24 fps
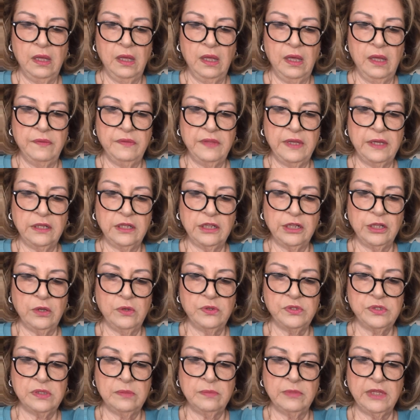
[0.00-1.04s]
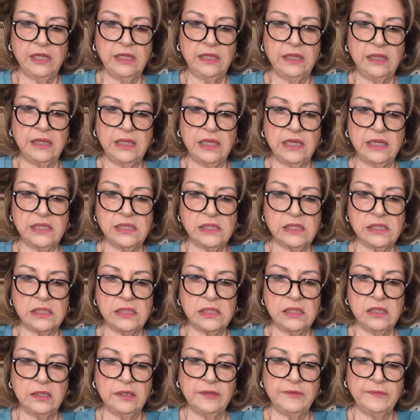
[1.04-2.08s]
and then close them like this.
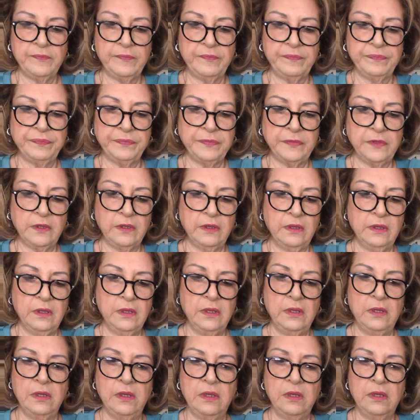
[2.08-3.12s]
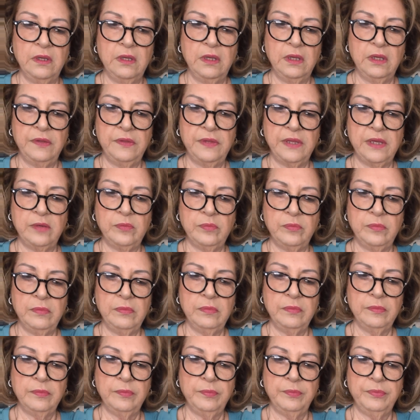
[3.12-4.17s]
And then
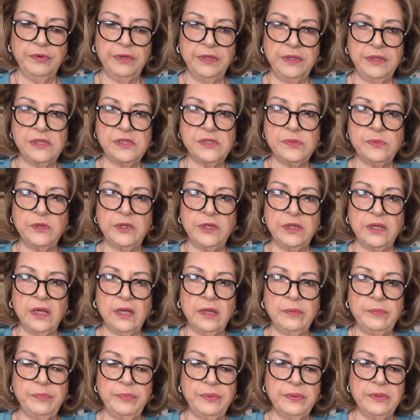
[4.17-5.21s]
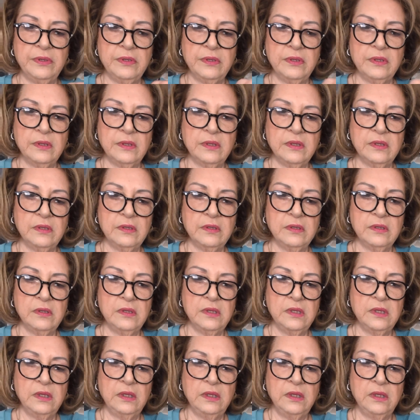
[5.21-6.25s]
bring this one up
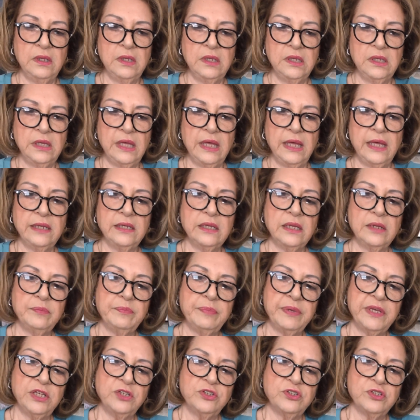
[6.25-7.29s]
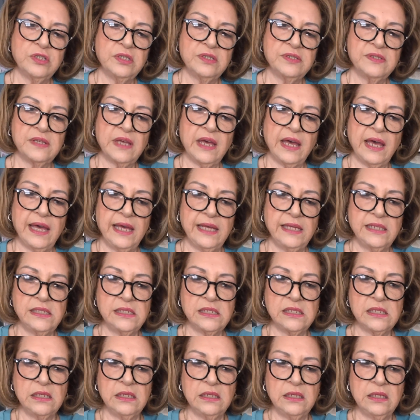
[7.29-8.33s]
and then pinch the
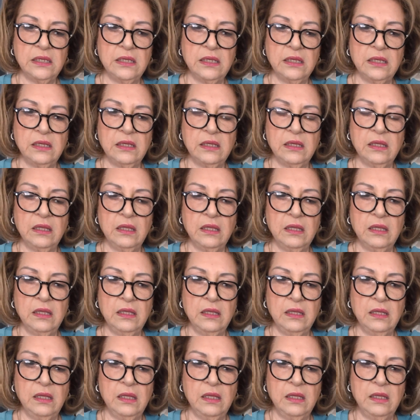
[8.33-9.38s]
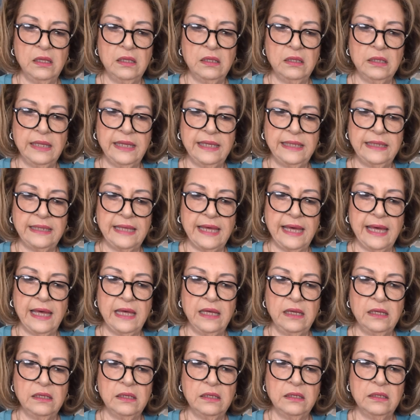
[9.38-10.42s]
sides like that